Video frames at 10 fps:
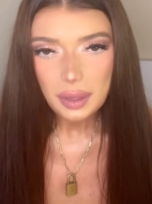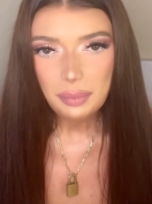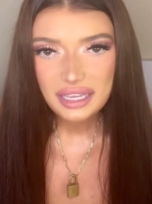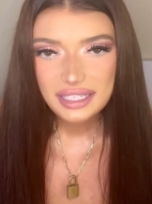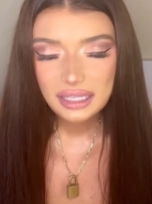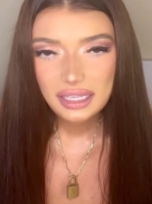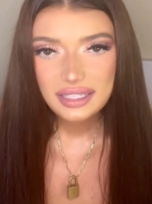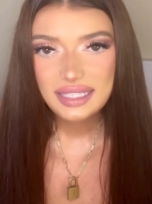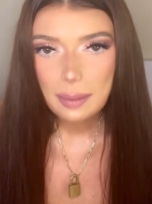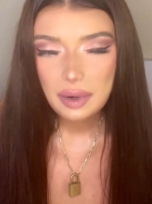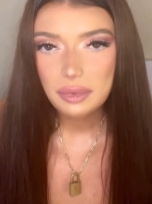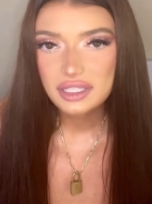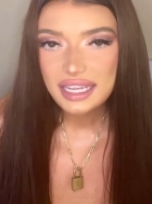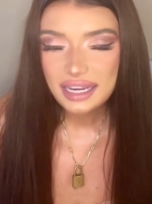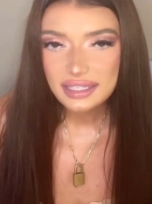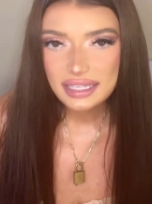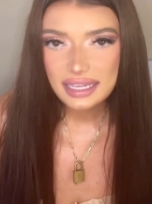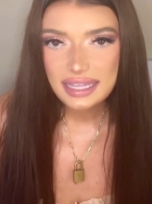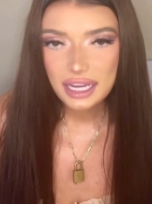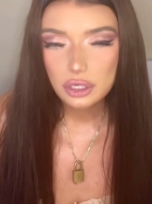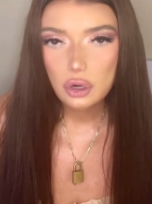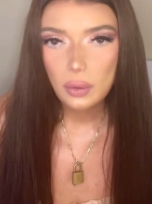Basically, step number 6 is that you're